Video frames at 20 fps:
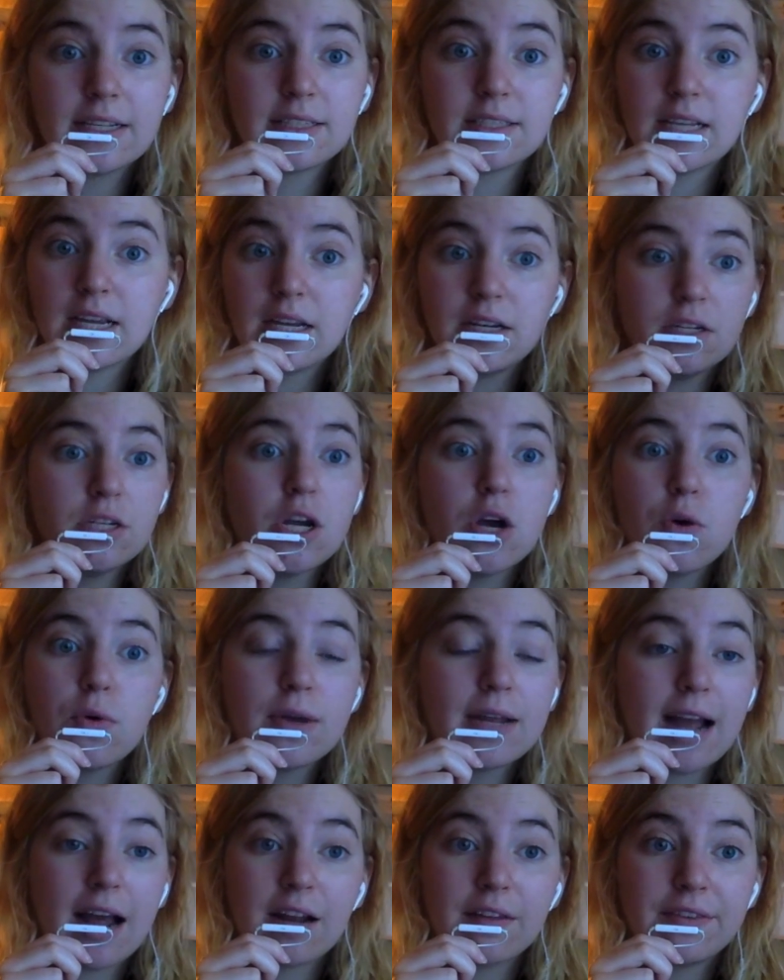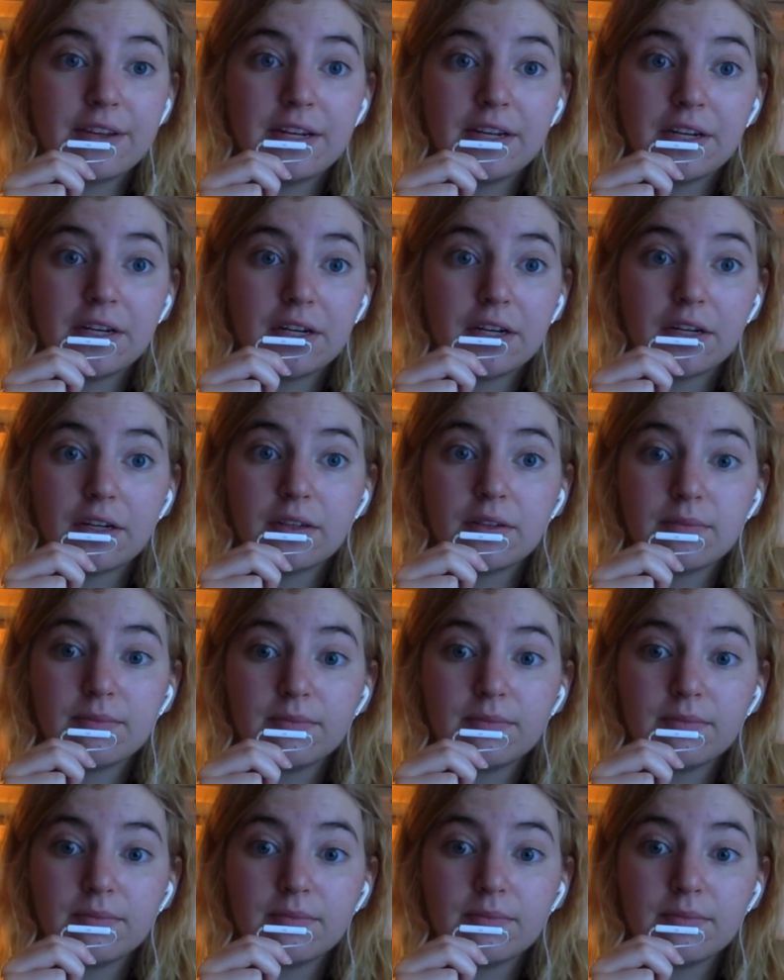say, "No, get out of here.